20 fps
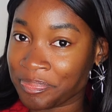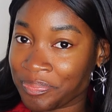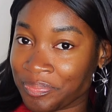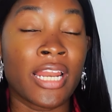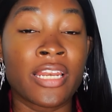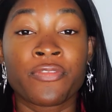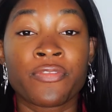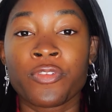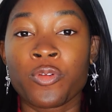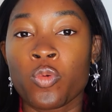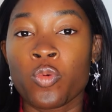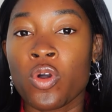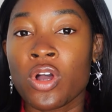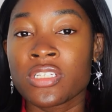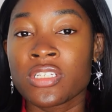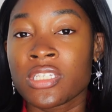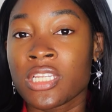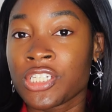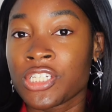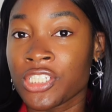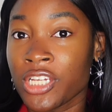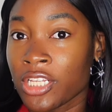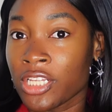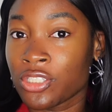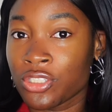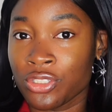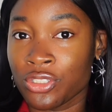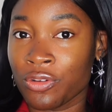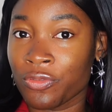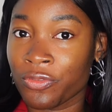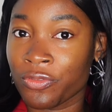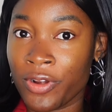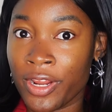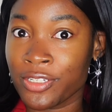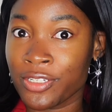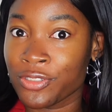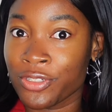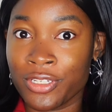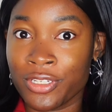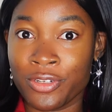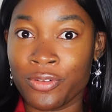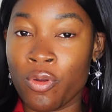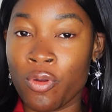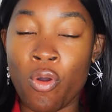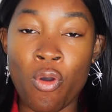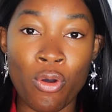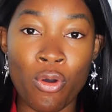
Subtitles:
And if it was, share to your friends so they don't